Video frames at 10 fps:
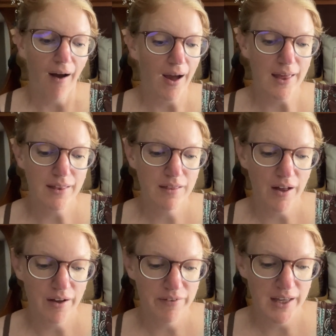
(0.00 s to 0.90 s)
I
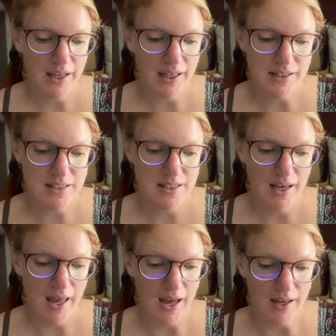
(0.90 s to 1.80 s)
love it,
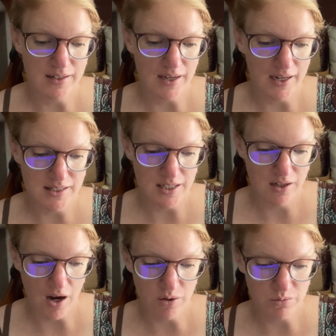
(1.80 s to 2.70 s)
and I did
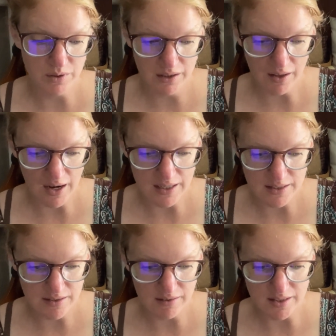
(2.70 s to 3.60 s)
not
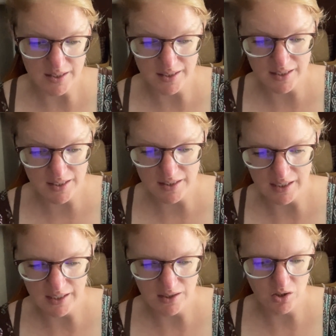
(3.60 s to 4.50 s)
realize that this existed,